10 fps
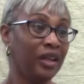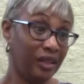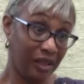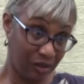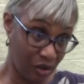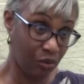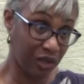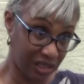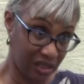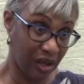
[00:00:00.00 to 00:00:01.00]
and they could
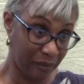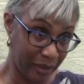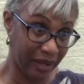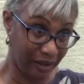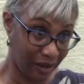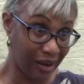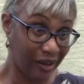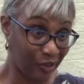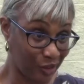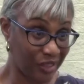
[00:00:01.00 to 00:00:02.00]
always stop by your
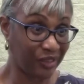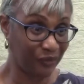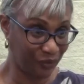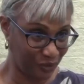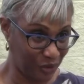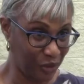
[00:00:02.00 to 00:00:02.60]
house if,